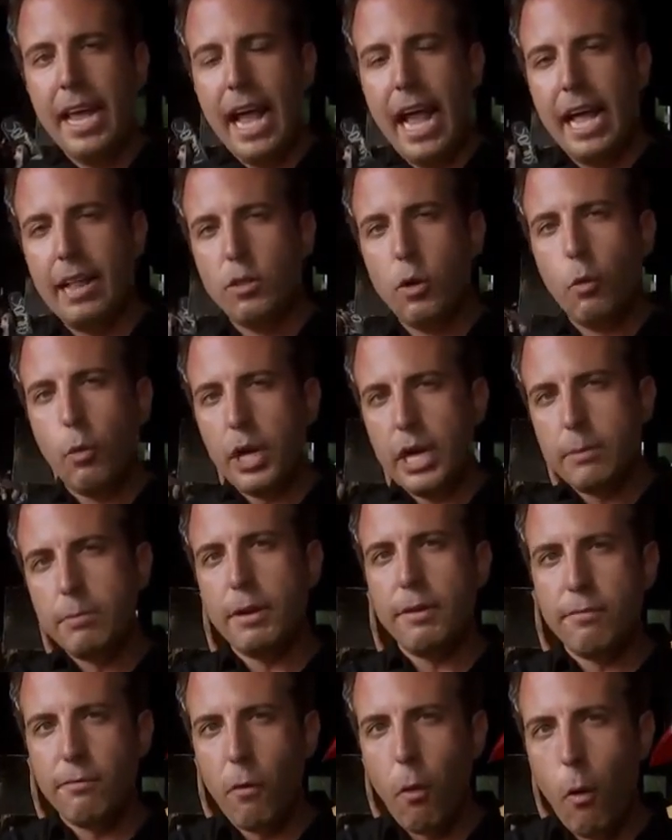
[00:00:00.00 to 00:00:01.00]
And the week
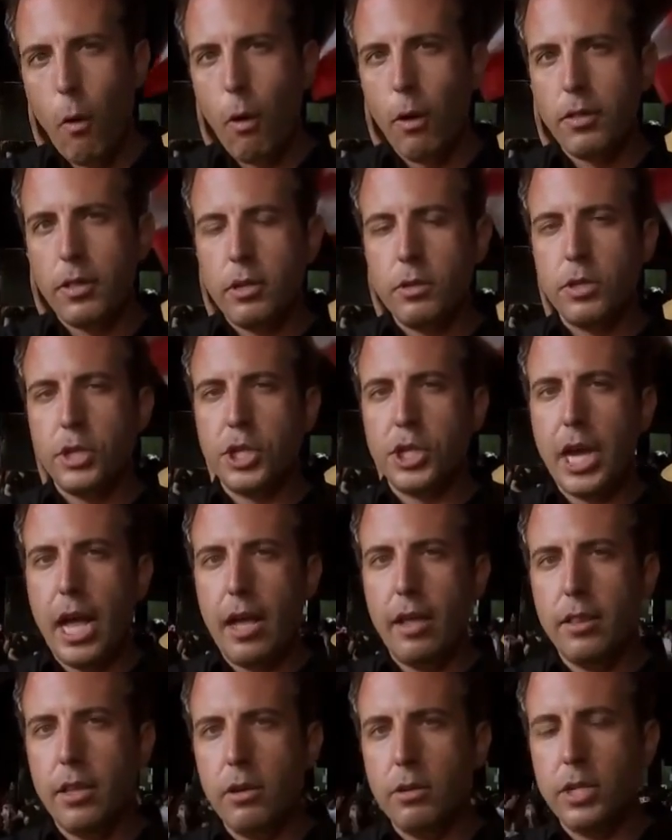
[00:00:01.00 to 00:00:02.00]
before those
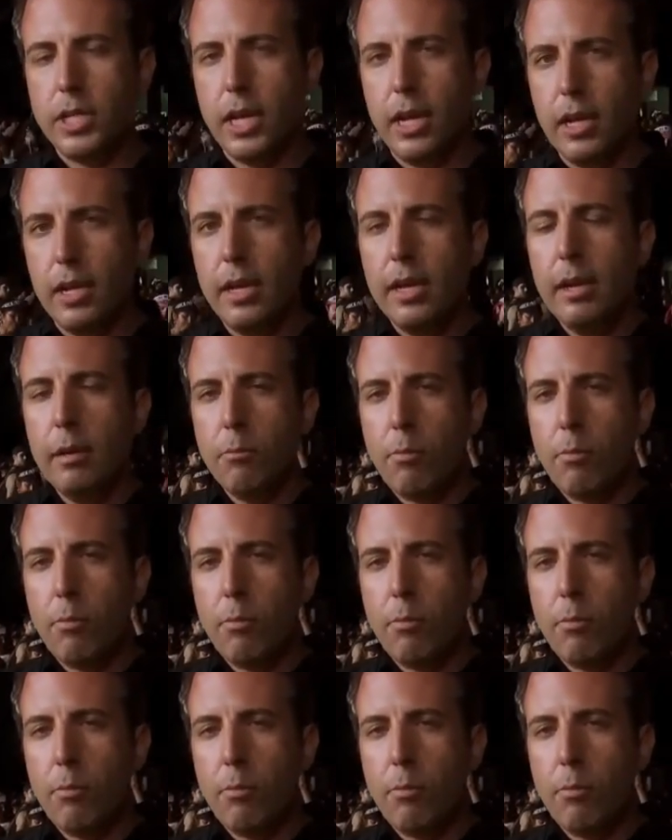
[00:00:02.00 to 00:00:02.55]
cha- those uh,